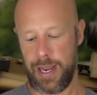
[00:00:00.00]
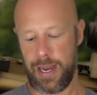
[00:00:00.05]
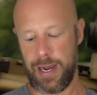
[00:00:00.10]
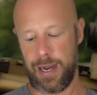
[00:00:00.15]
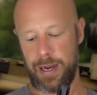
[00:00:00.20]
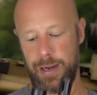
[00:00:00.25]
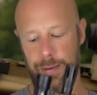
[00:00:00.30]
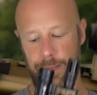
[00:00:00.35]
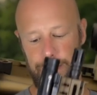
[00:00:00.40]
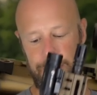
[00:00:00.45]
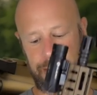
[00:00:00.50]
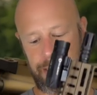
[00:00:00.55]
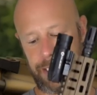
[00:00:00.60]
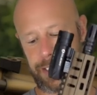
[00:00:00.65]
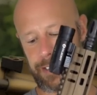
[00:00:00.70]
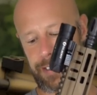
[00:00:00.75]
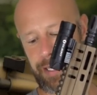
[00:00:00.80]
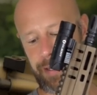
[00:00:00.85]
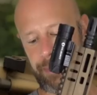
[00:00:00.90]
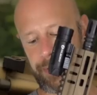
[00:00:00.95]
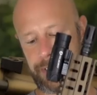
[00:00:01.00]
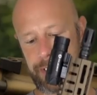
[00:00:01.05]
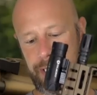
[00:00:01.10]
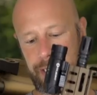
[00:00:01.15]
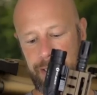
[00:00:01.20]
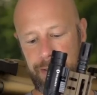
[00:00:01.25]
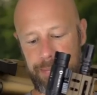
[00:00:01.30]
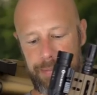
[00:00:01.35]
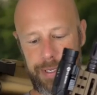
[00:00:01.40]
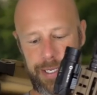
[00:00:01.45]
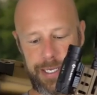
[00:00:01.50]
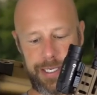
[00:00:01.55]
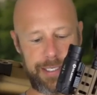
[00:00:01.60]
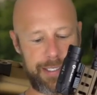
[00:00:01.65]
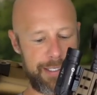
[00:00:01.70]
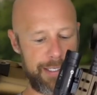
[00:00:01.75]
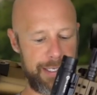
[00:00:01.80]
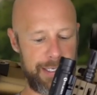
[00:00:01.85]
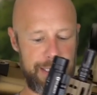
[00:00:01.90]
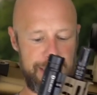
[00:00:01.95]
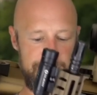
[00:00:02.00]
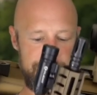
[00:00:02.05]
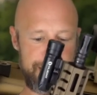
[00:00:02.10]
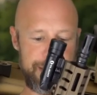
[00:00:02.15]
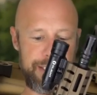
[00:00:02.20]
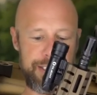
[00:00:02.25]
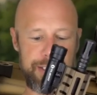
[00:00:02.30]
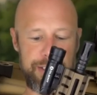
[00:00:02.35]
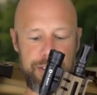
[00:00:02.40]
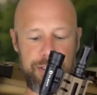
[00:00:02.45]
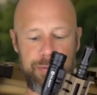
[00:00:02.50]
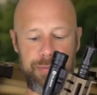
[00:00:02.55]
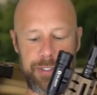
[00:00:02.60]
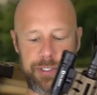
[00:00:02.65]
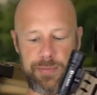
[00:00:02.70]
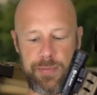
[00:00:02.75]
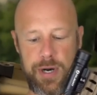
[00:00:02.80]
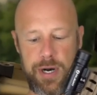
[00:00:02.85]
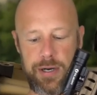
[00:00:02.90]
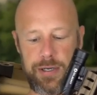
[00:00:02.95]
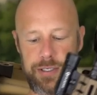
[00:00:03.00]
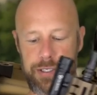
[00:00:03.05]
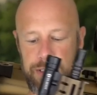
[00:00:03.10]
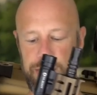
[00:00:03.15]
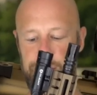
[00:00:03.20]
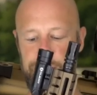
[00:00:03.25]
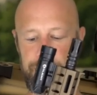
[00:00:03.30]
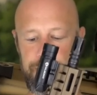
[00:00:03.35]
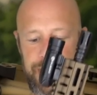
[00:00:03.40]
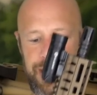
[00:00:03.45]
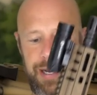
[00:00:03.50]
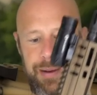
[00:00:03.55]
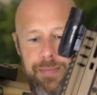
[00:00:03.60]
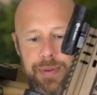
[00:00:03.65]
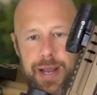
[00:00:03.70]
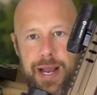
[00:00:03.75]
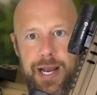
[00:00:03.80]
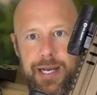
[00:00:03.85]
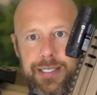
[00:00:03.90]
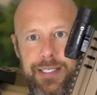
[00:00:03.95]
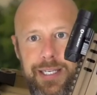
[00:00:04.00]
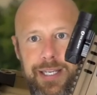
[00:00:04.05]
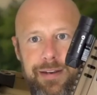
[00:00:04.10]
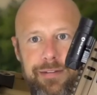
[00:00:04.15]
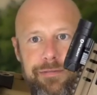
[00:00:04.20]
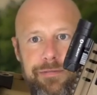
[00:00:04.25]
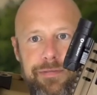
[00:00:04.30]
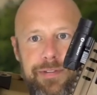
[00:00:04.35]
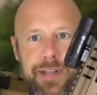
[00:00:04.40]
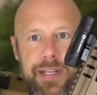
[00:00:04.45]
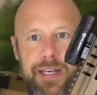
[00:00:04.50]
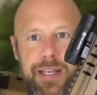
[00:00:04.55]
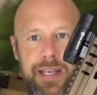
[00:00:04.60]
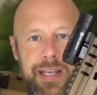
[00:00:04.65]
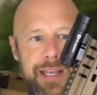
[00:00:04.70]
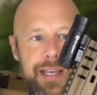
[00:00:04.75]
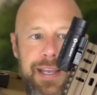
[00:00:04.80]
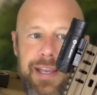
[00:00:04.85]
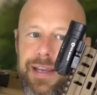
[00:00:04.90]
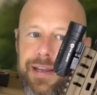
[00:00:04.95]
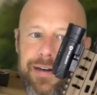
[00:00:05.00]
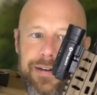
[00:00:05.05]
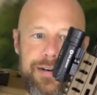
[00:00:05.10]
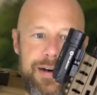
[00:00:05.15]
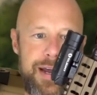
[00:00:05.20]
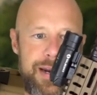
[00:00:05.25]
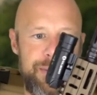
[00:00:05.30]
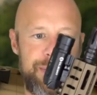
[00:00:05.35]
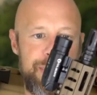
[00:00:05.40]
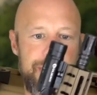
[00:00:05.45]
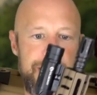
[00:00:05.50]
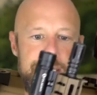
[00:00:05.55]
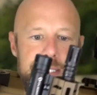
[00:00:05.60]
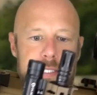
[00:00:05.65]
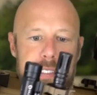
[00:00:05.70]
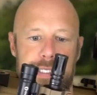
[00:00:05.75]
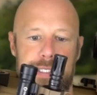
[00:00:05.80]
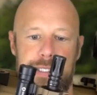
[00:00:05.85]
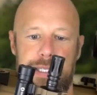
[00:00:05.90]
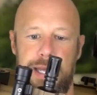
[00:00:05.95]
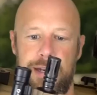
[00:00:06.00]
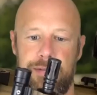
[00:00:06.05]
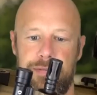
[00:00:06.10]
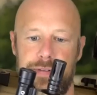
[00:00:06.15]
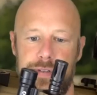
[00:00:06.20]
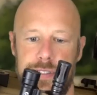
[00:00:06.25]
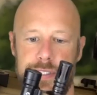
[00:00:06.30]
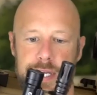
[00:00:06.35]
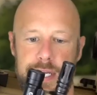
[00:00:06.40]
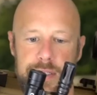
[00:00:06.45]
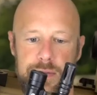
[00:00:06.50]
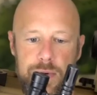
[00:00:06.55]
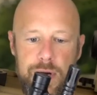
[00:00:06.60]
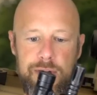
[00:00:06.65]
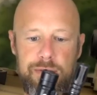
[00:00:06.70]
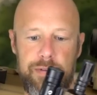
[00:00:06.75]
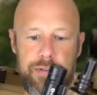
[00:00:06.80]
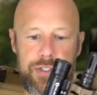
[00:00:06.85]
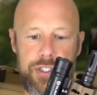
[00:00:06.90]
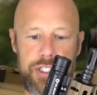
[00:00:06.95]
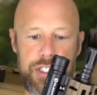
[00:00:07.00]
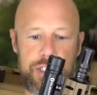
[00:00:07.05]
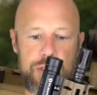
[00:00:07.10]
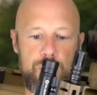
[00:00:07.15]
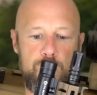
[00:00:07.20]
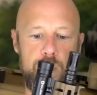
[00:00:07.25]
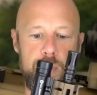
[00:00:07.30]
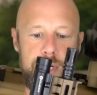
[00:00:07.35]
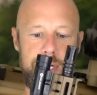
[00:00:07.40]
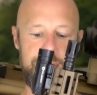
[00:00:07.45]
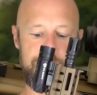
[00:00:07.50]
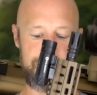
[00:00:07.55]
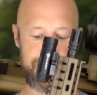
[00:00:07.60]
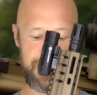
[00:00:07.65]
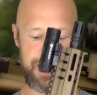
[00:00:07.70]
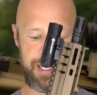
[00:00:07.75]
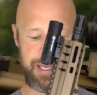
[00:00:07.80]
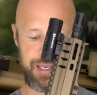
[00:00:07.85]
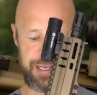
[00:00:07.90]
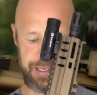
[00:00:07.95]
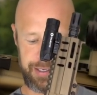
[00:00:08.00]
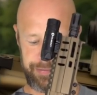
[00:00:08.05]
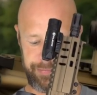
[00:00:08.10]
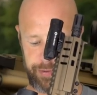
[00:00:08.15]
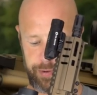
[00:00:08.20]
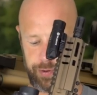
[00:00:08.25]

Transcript: um, in this type of setup. And it's just super small, super compact. It can fit in a lot of places that a full-size rifle just wouldn't. And of